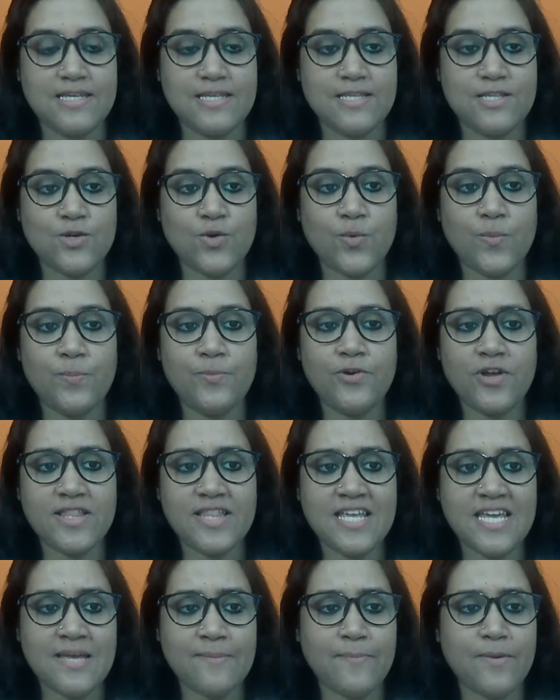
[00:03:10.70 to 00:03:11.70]
So,
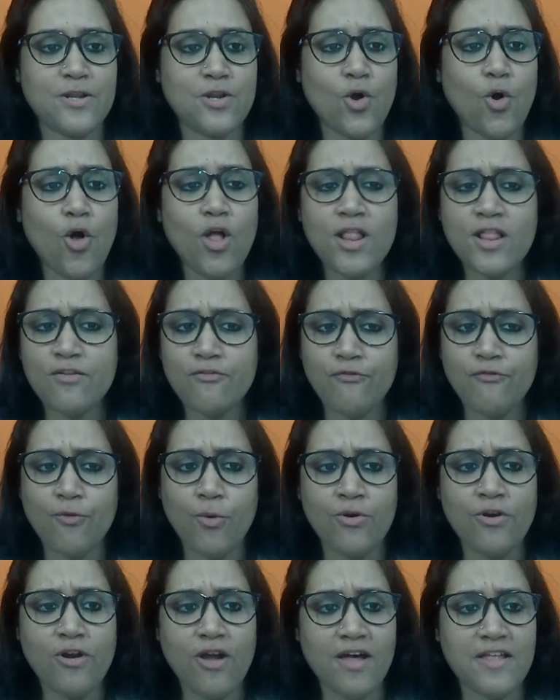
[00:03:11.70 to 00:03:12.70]
Pradeep and all the
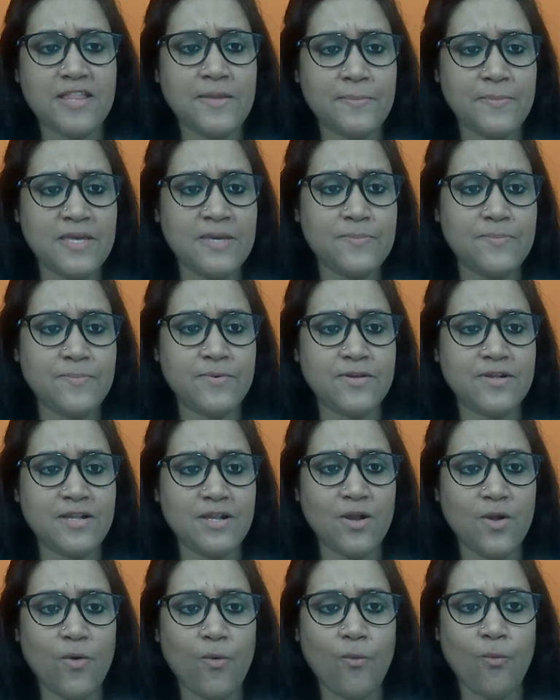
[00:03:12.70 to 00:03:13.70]
four other people
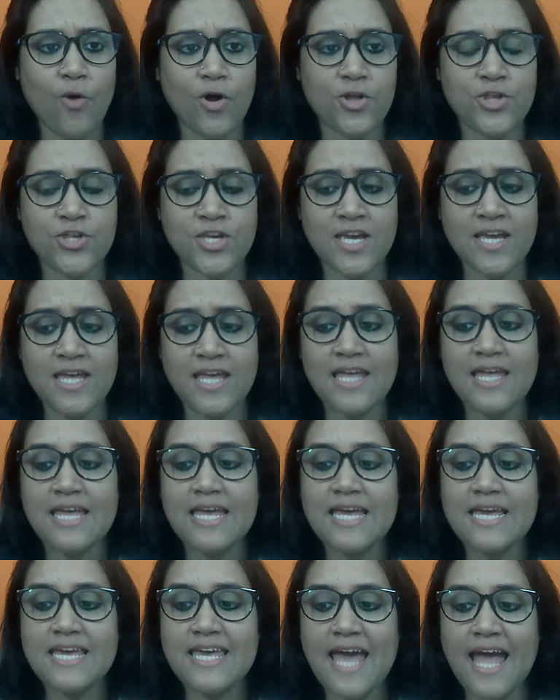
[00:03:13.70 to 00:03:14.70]
watching,
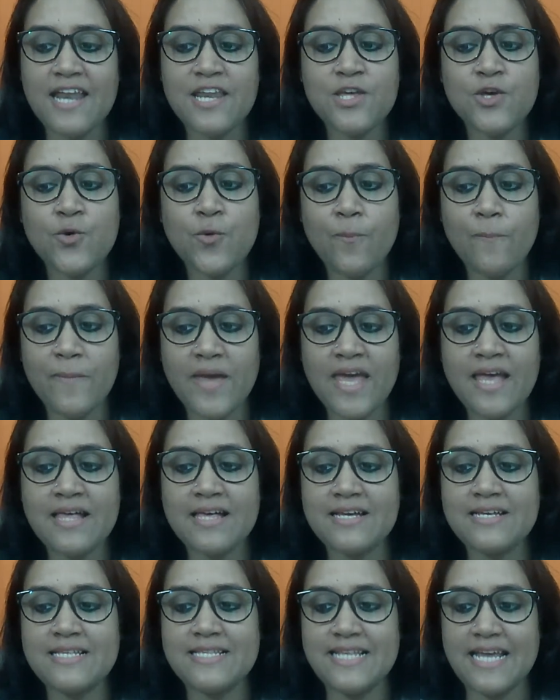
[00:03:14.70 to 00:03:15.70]
can you make
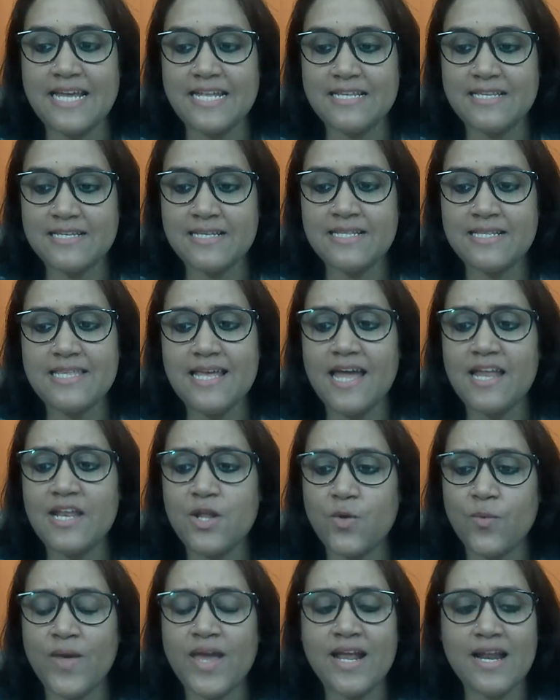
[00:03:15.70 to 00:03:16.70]
a sentence
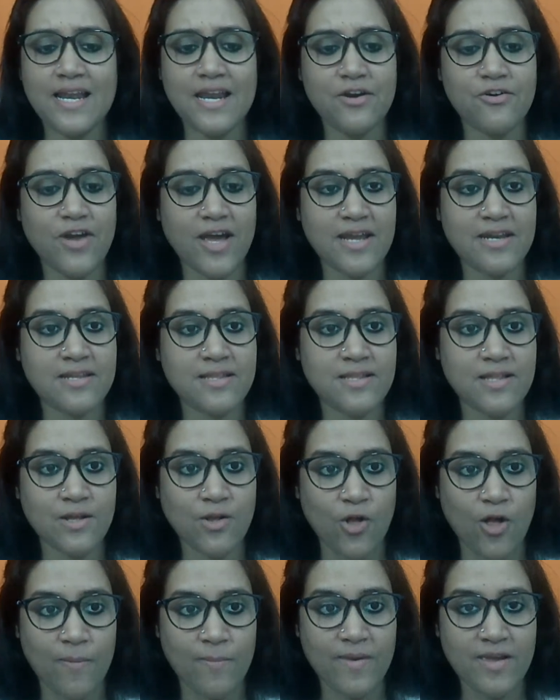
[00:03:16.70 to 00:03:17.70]
and quickly write in the
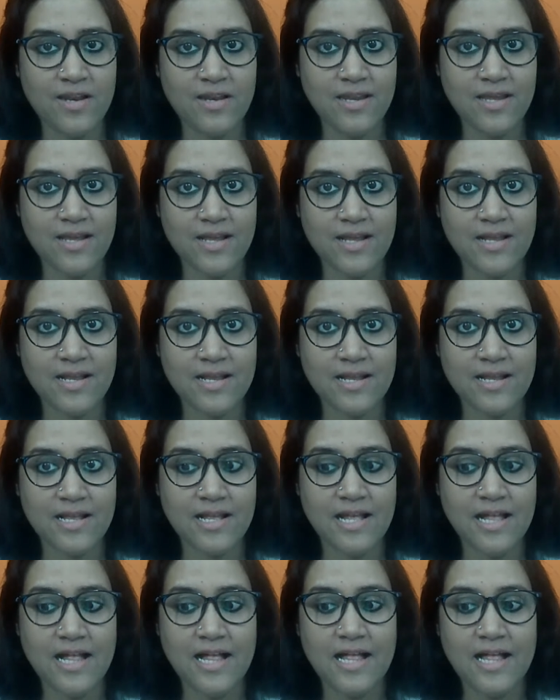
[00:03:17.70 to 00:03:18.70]
comment?
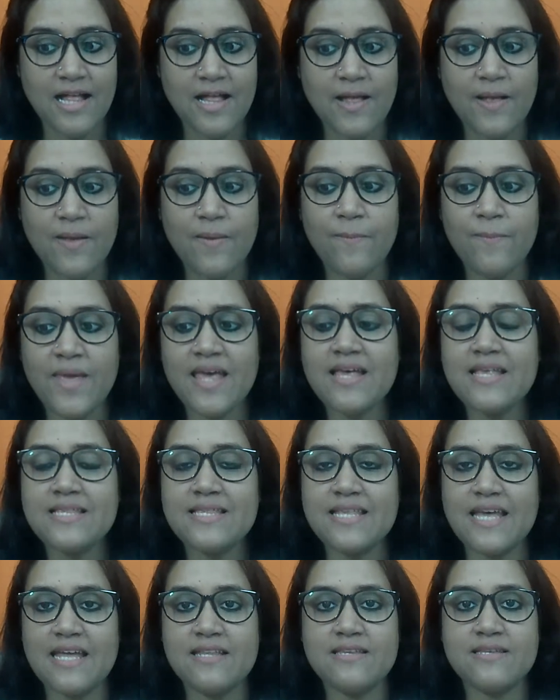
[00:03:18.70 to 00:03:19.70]
Make a
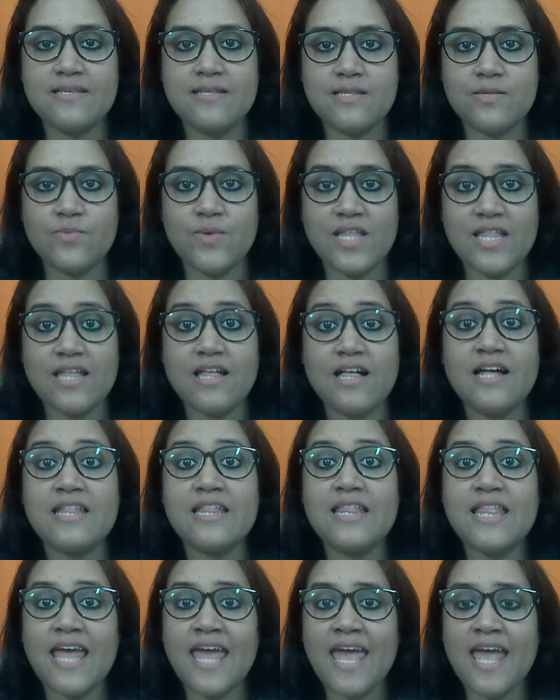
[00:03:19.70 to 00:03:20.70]
sentence with a
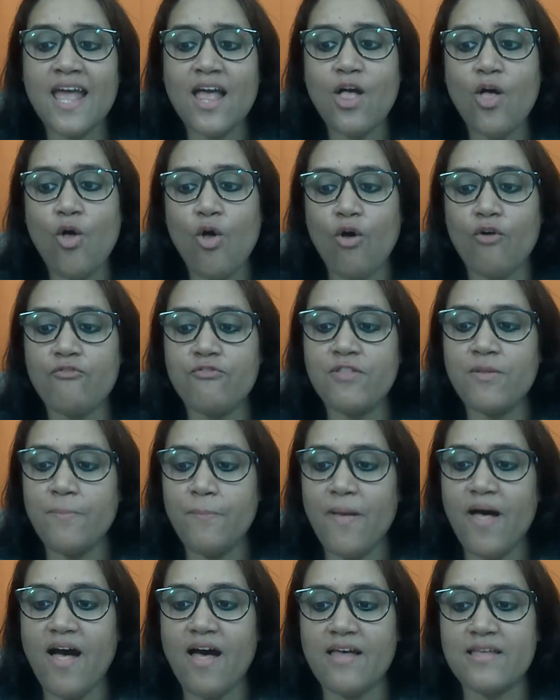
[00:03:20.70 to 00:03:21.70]
thing of the
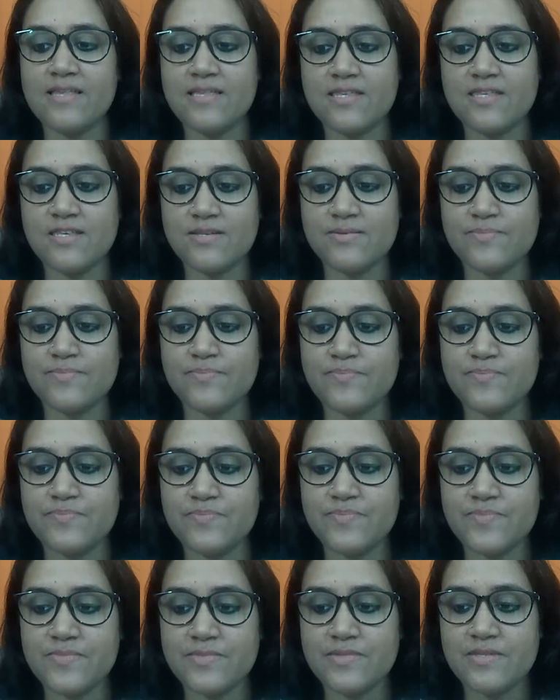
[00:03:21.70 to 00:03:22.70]
past.
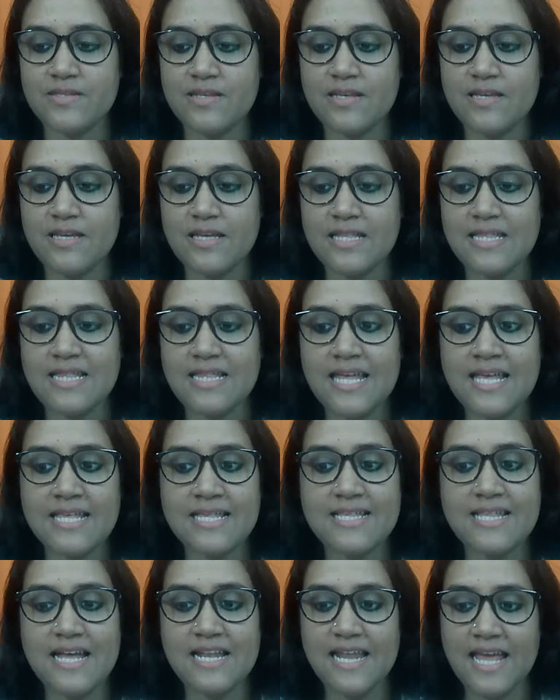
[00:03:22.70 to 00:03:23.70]

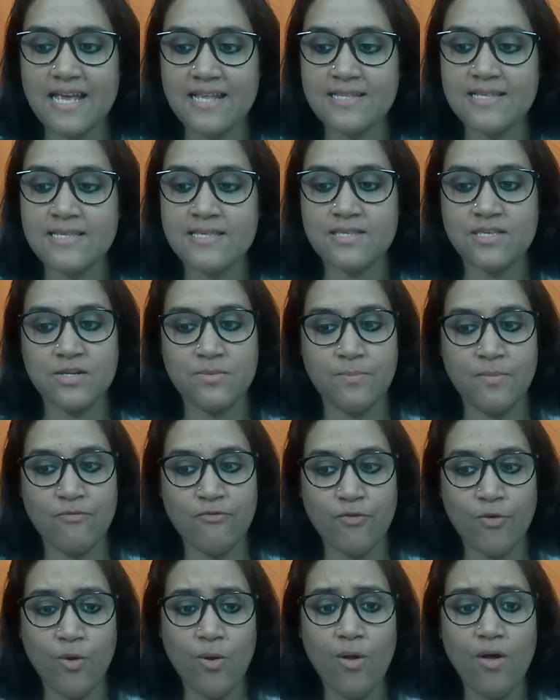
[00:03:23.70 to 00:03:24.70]
Things that existed
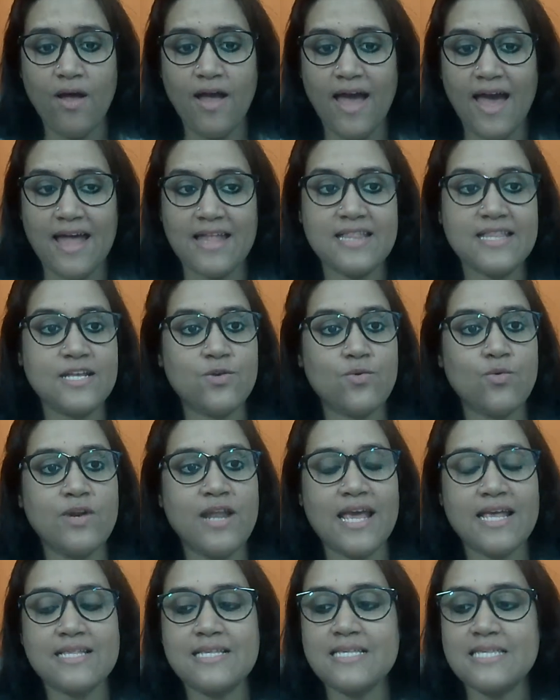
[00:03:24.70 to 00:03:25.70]
before and they don't
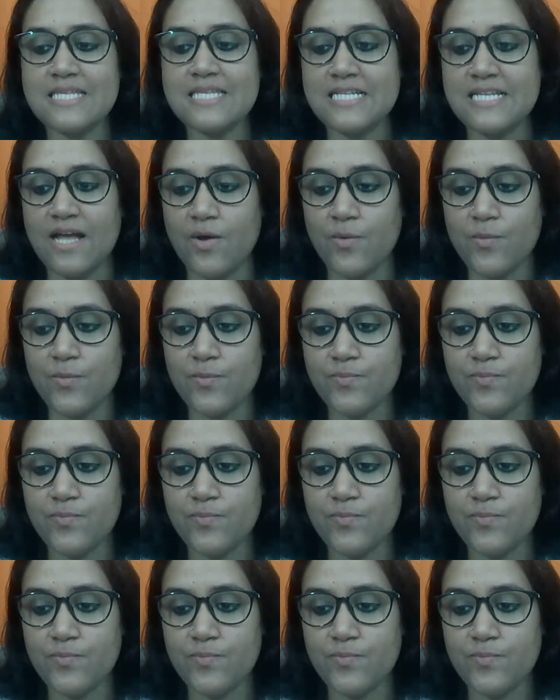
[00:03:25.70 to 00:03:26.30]
exist now.